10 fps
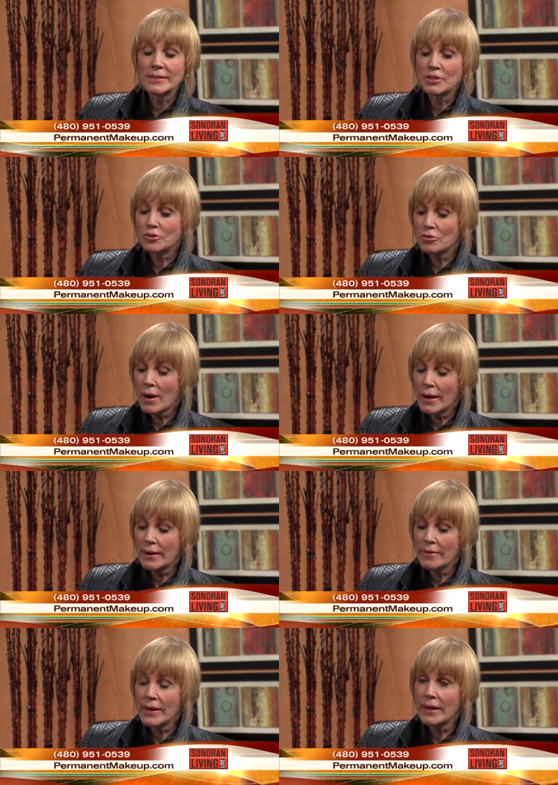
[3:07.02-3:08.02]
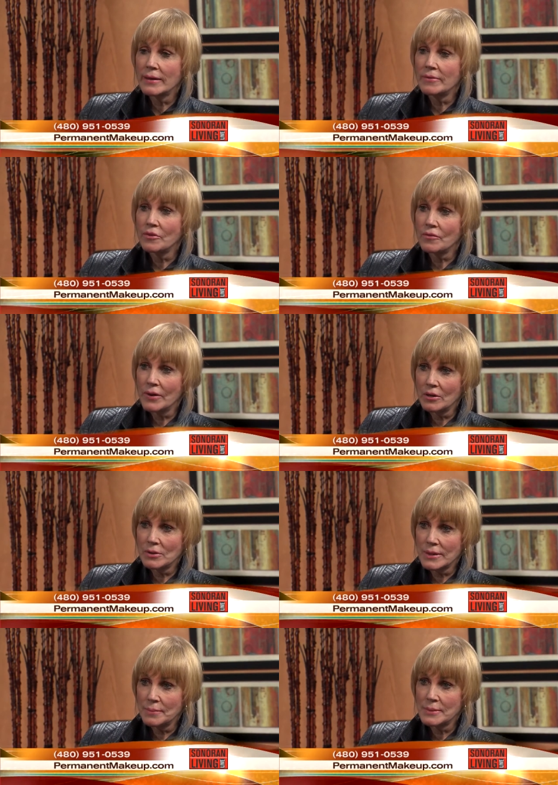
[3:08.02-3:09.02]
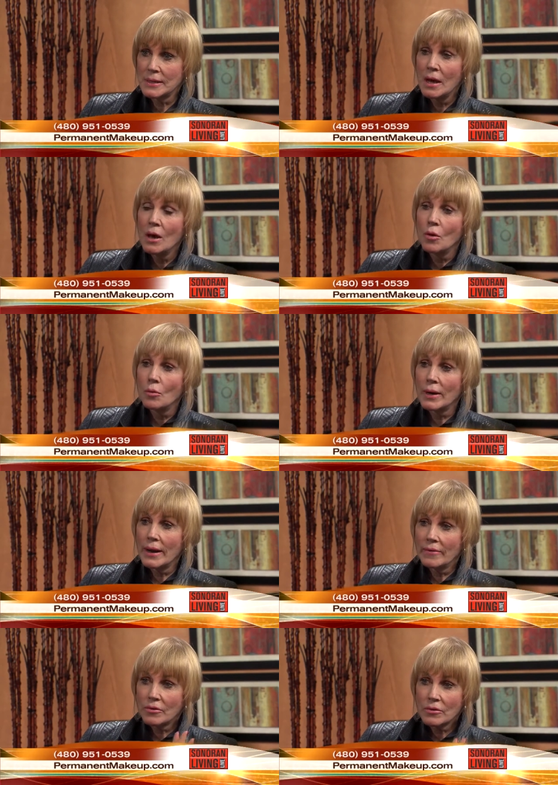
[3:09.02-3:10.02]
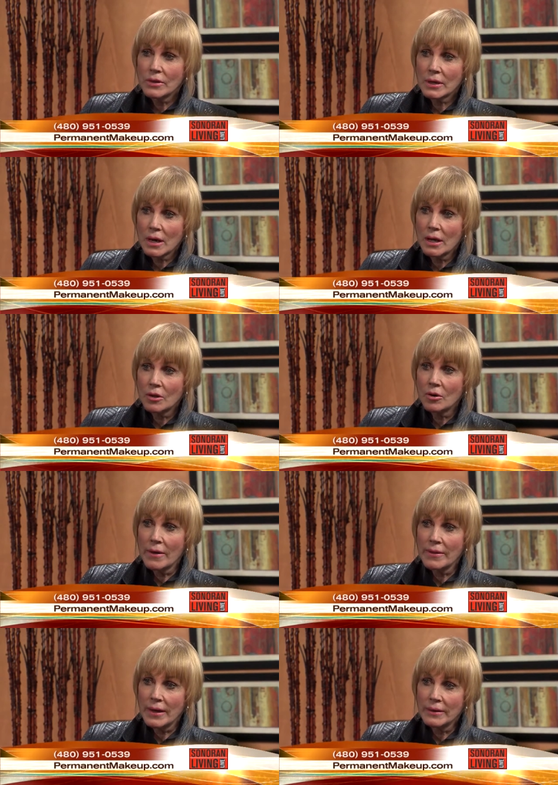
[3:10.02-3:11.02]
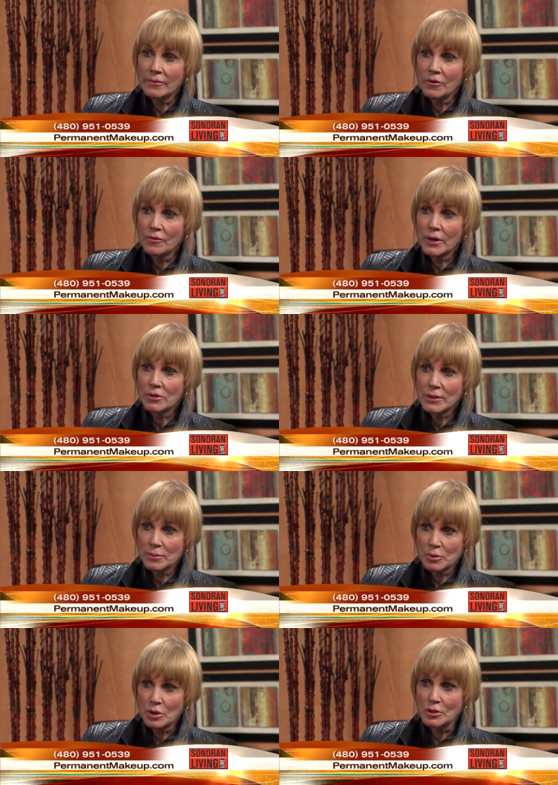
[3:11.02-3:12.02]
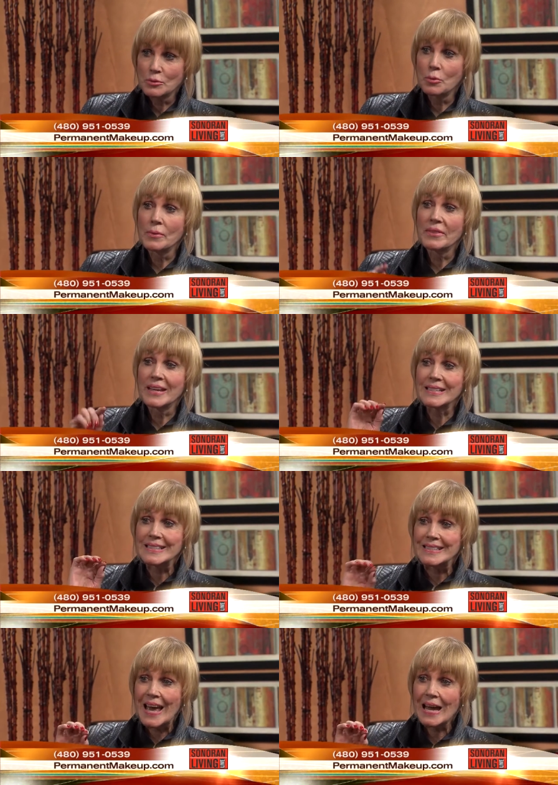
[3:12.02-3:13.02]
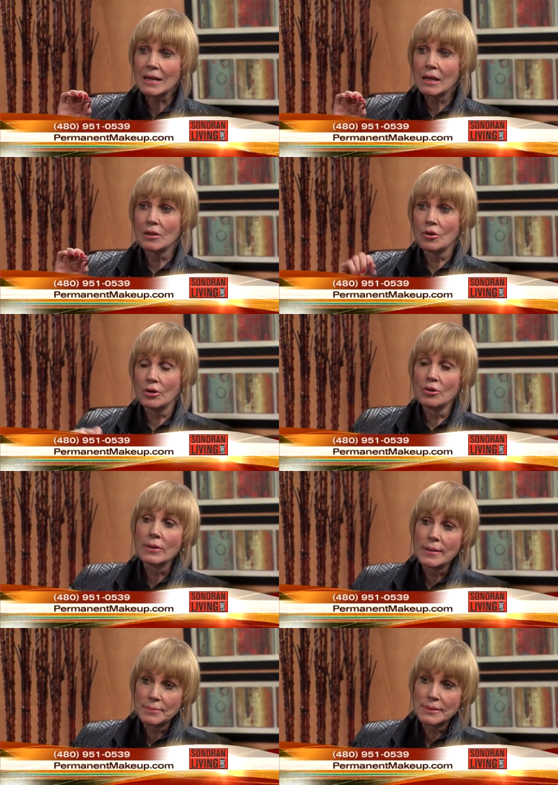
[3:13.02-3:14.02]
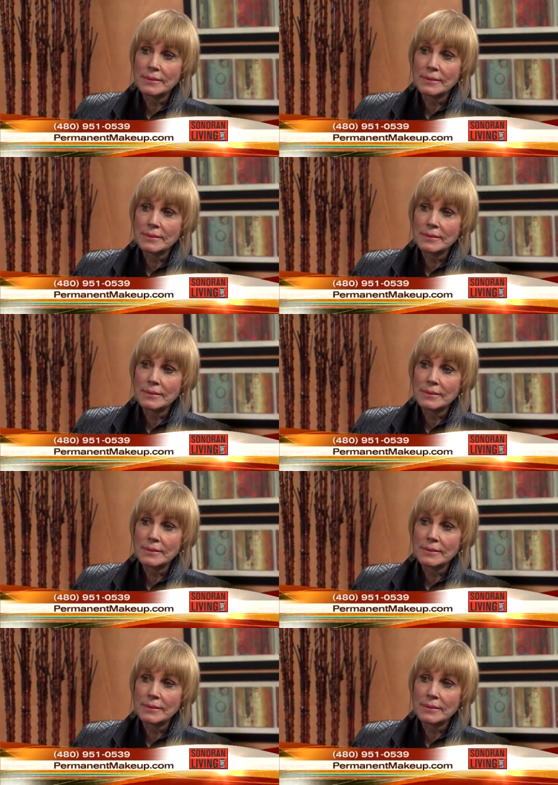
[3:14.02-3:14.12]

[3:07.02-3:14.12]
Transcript: to try it on the end of your fingertips. Whatever the color on the end of your fingertip turns will be the exact color on your lips.